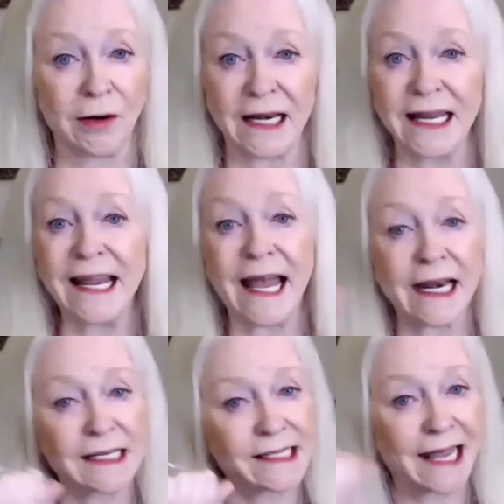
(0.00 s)
and he had
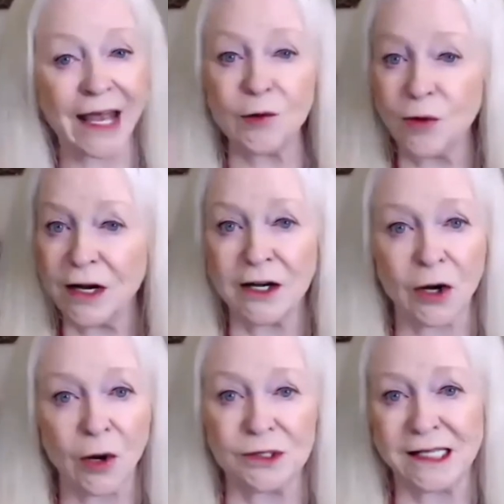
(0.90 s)
his handwritten
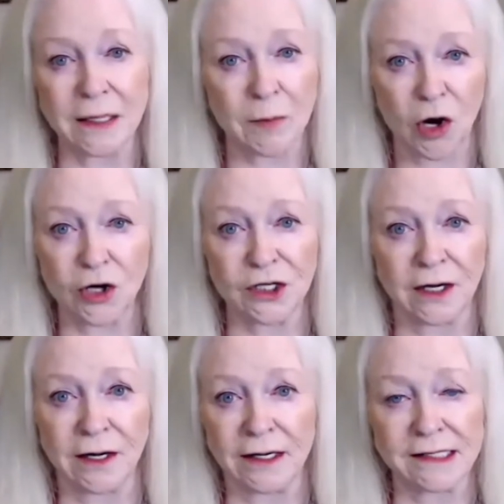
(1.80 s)
notes in the margin.